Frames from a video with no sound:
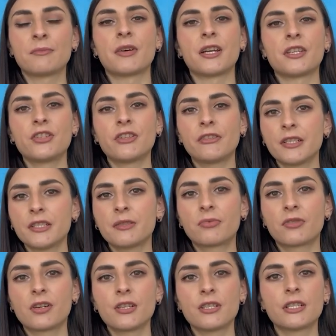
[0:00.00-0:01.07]
my charity
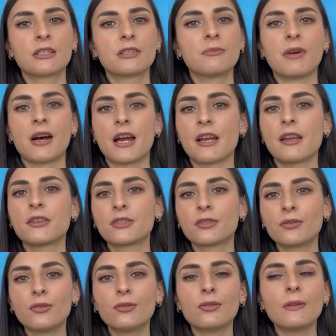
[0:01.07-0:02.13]
project, my
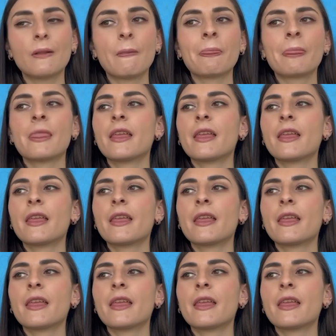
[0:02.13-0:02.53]
school,